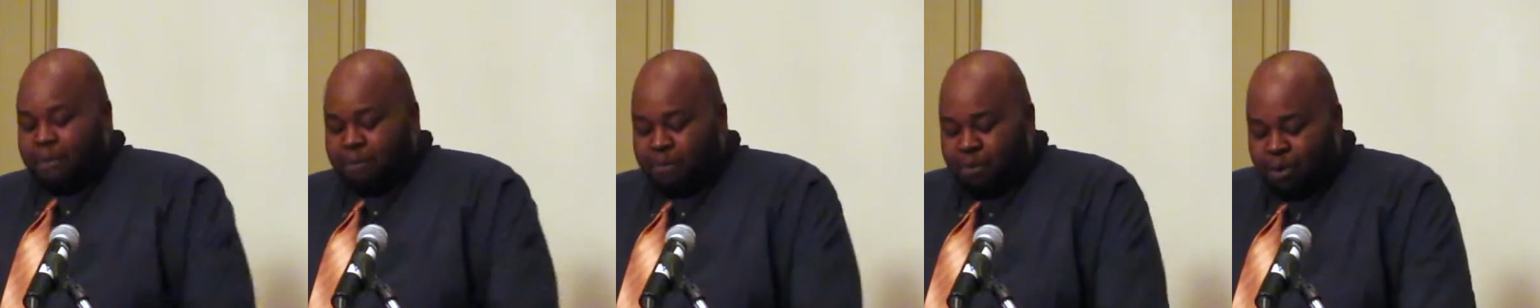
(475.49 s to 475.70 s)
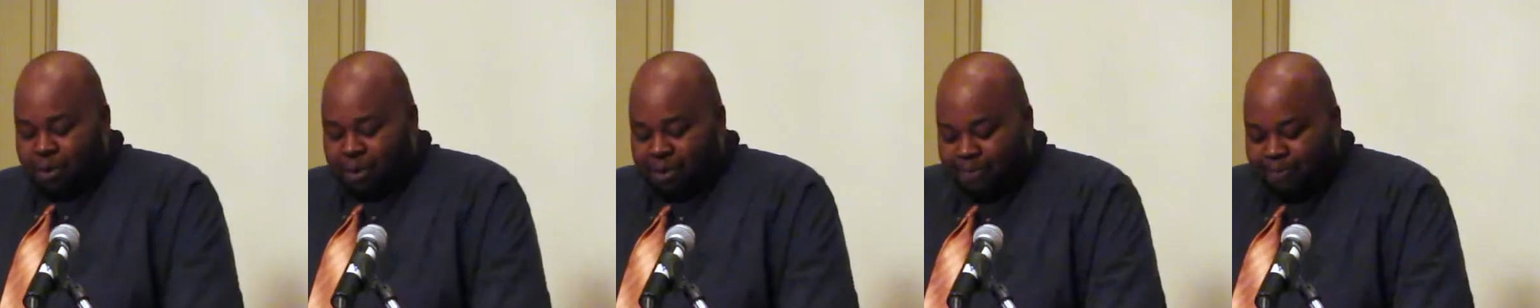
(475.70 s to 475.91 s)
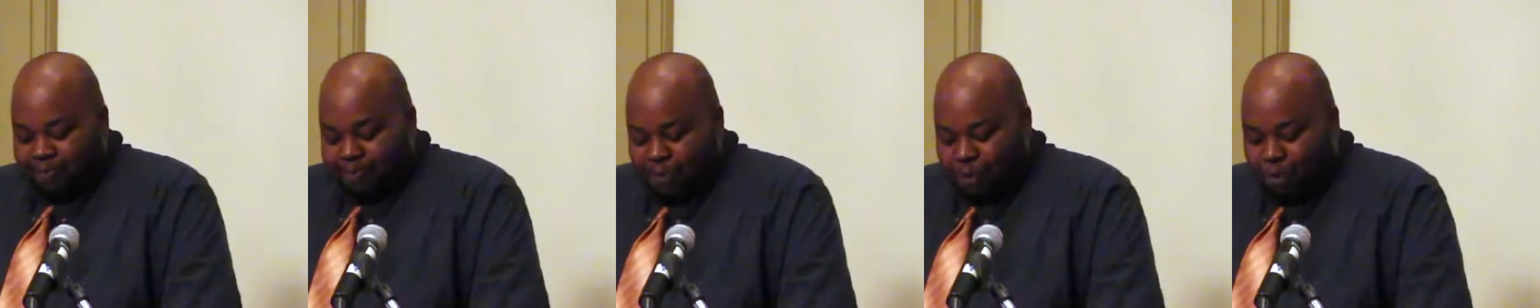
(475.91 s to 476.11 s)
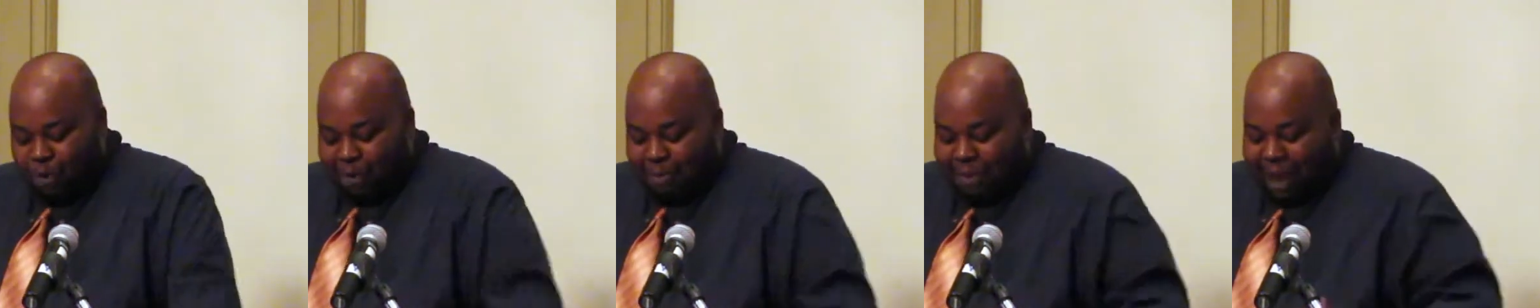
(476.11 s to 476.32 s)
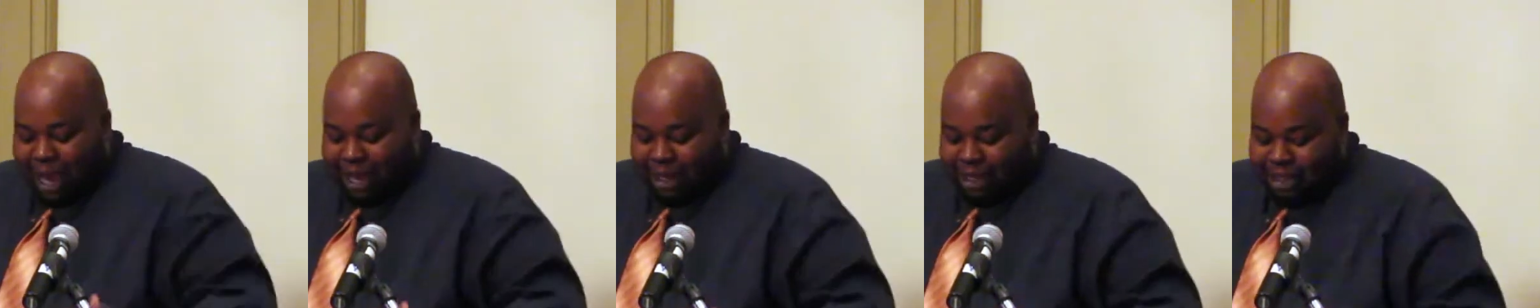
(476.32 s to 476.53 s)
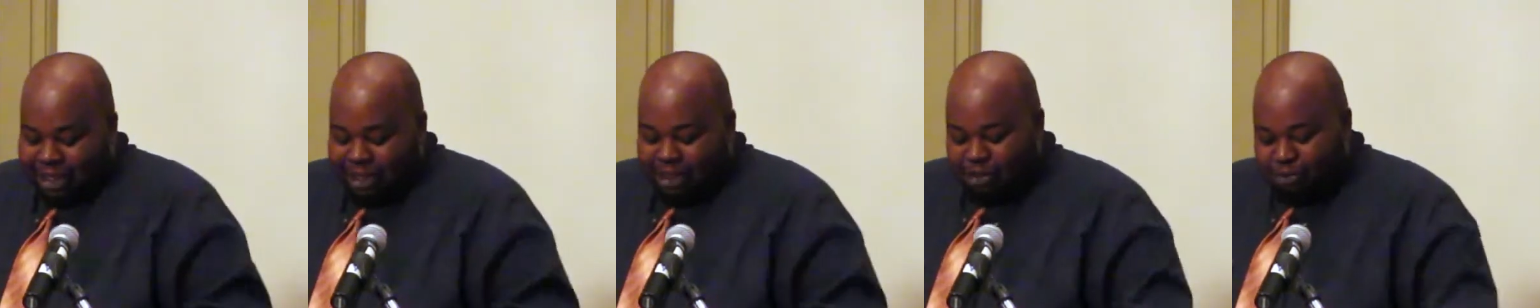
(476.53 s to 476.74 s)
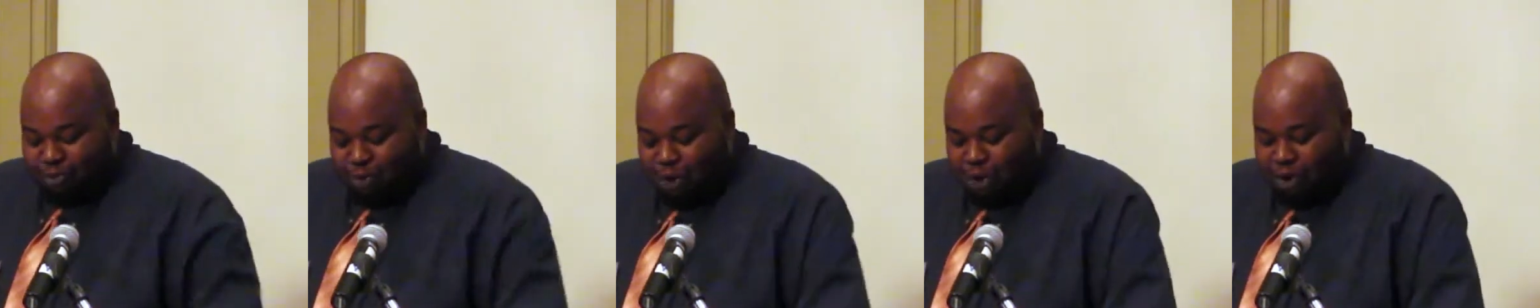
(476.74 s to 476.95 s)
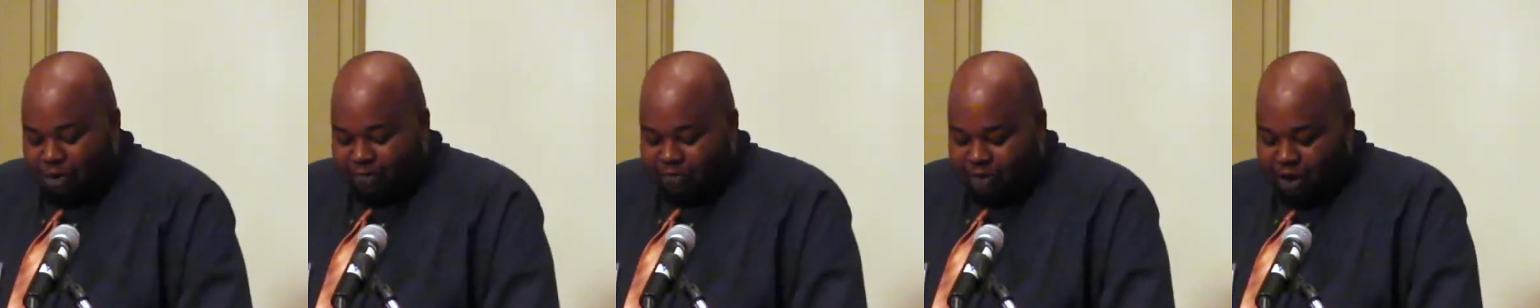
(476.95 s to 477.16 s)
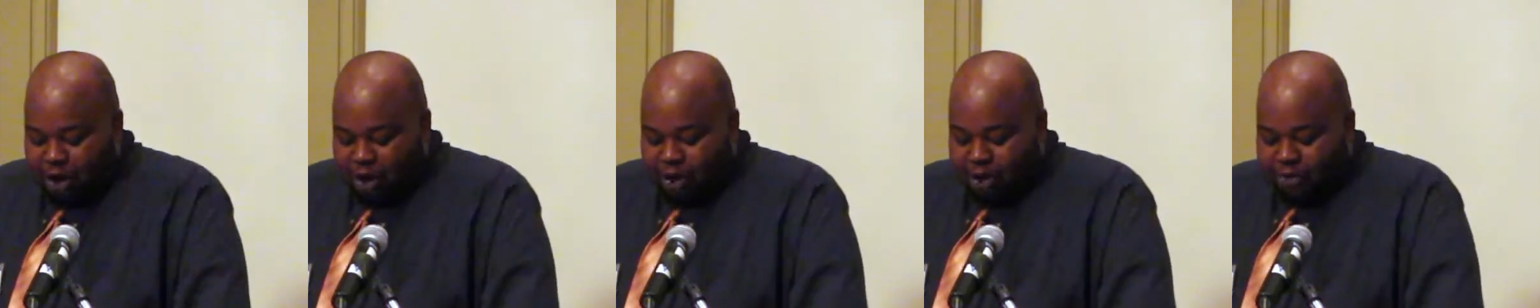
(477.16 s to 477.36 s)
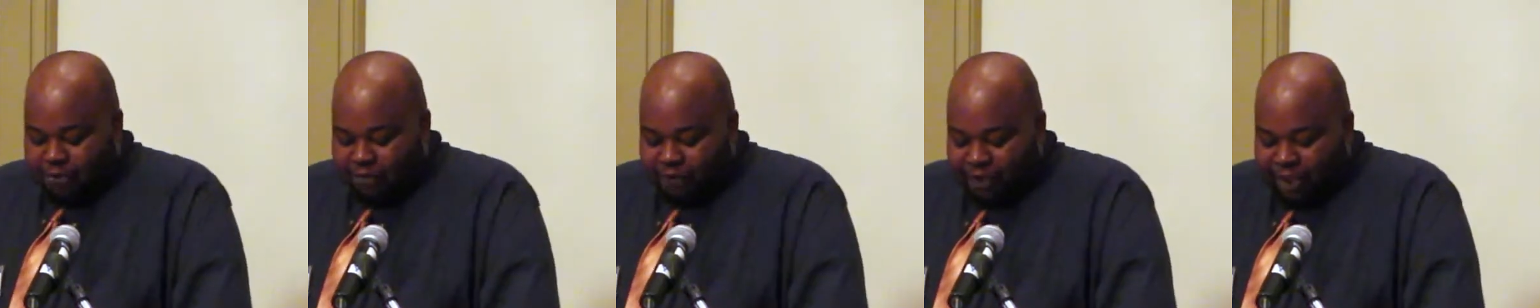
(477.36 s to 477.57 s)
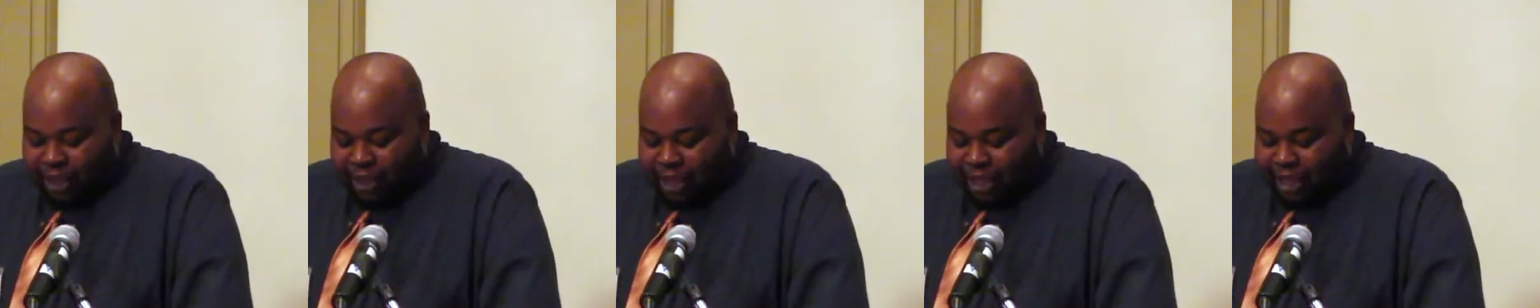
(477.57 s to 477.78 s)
well my kids, more involved.